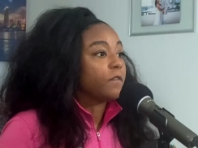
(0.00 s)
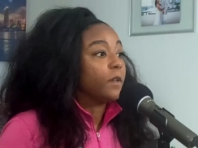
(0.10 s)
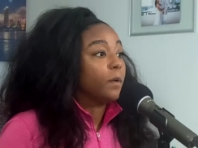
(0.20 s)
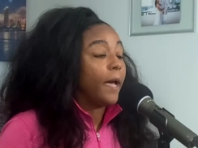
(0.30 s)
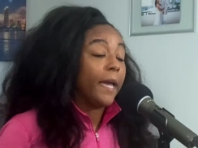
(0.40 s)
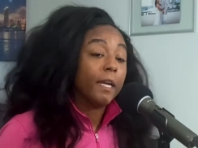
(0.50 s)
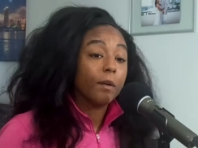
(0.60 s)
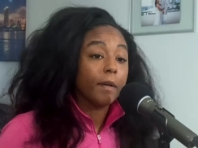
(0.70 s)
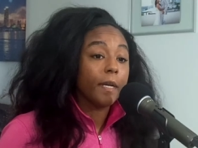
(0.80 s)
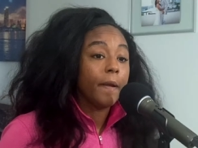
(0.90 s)
feel
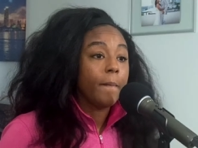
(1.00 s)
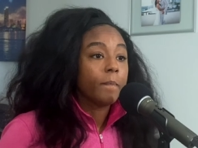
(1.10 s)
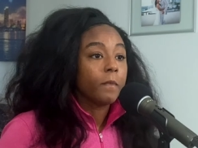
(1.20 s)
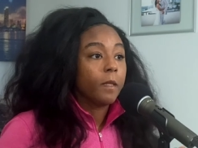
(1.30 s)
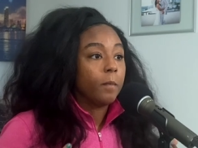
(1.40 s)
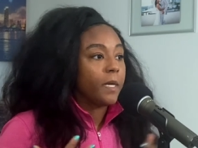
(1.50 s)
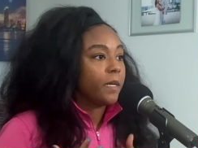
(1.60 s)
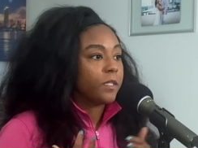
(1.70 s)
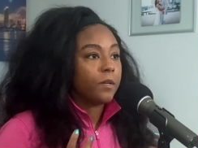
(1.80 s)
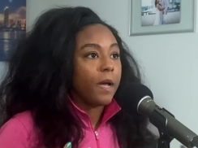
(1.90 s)
angry
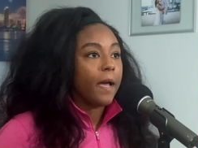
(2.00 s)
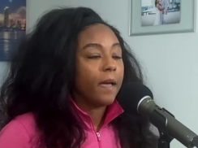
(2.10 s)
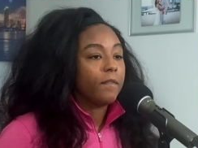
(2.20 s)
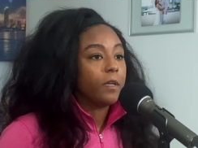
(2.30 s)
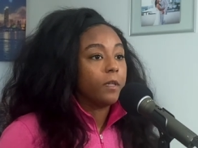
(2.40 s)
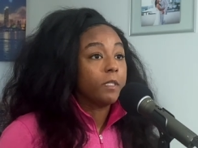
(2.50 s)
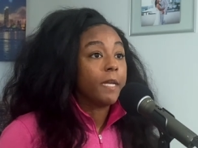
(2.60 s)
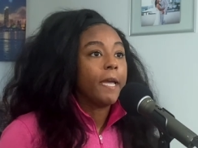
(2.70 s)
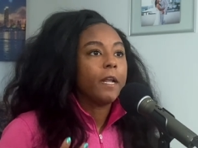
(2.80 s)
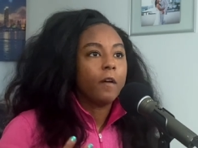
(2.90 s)
because they're not having a good
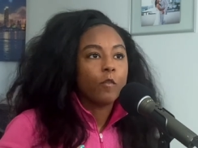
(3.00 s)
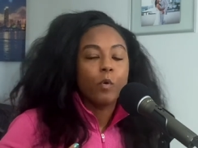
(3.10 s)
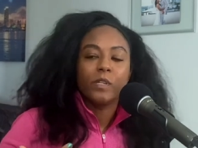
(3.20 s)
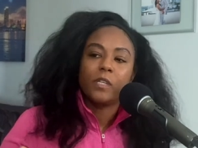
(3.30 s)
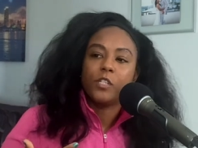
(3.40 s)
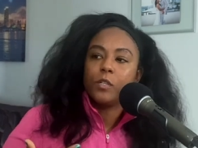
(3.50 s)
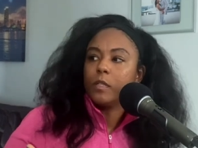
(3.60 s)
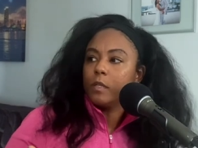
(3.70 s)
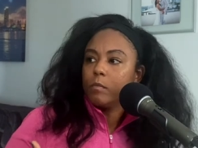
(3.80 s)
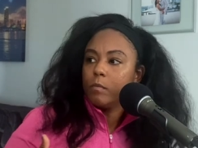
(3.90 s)
day, of course they
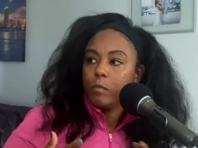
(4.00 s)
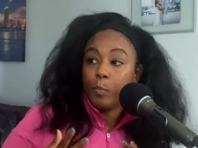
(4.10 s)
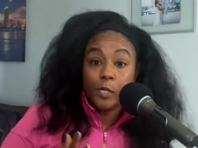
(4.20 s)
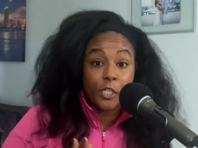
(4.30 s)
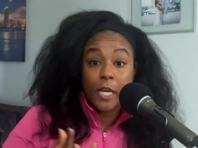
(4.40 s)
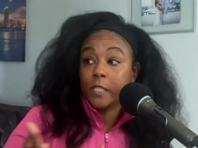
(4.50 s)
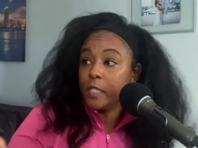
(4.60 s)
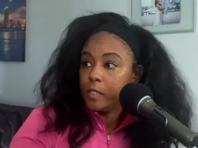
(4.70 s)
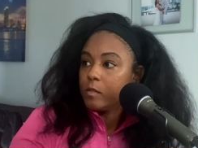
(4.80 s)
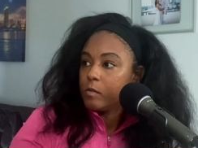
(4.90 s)
shouldn't
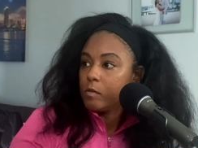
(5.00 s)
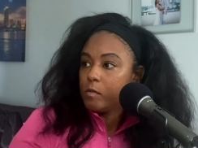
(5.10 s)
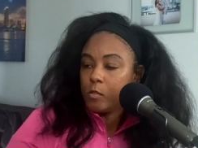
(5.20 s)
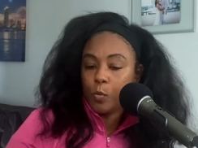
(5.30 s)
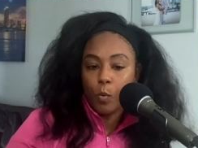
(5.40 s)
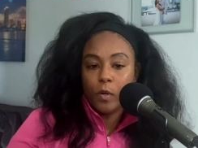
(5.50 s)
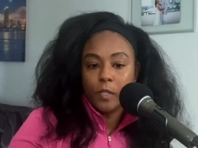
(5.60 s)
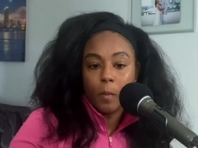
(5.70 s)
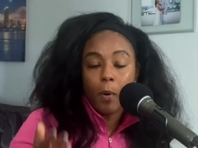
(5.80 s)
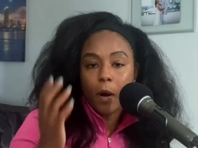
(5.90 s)
projected yeah. toward
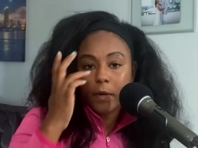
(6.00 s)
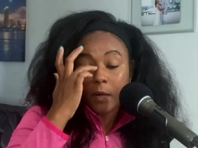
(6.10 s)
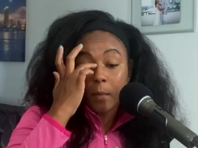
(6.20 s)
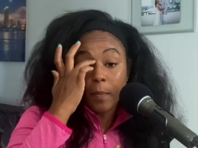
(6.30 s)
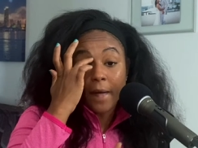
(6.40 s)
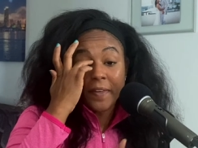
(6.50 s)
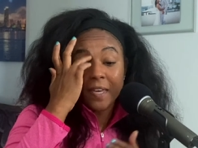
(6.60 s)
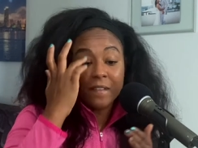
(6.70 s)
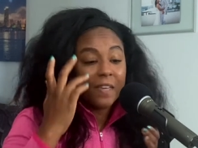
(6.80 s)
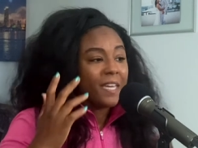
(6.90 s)
their partner. And but
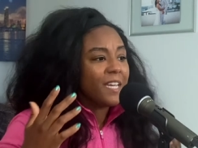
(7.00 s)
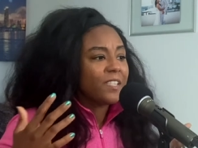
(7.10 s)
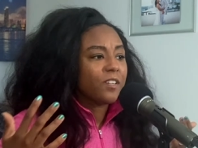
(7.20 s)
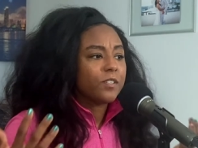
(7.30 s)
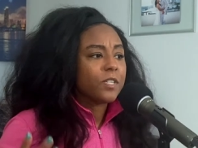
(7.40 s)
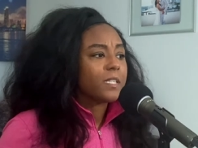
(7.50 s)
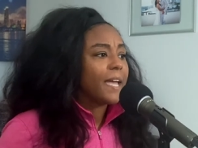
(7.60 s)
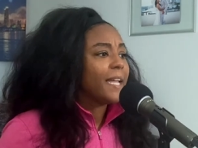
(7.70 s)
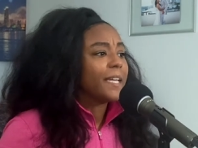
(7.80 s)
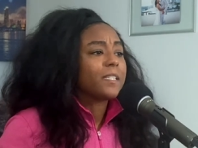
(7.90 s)
if they're just
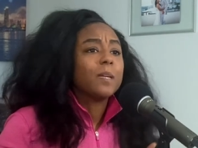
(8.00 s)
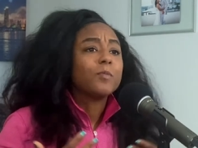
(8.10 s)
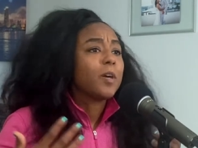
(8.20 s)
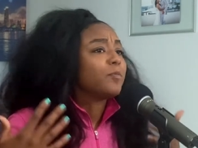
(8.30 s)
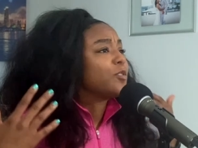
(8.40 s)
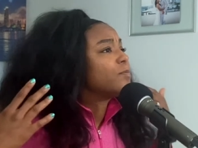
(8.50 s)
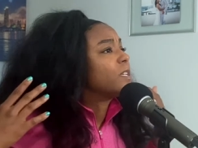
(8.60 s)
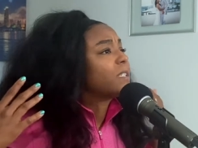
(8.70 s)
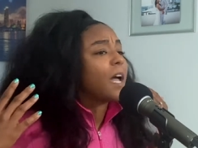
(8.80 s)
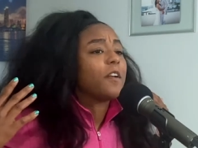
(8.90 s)
sad, like sometimes you
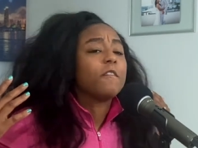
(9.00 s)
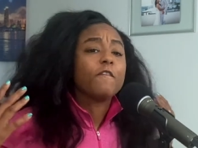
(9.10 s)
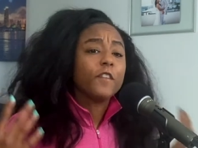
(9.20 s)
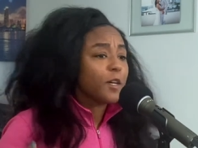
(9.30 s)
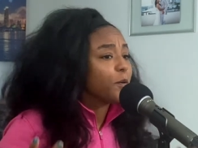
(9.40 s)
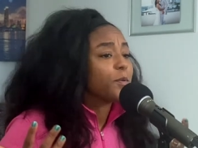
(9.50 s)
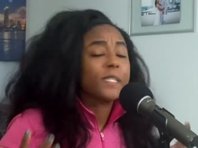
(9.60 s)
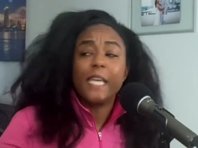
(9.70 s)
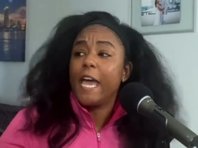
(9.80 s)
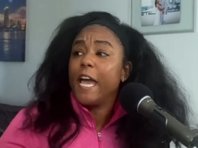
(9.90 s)
just gotta feel
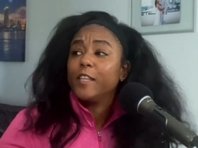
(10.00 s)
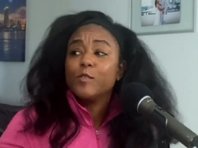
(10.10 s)
sad. You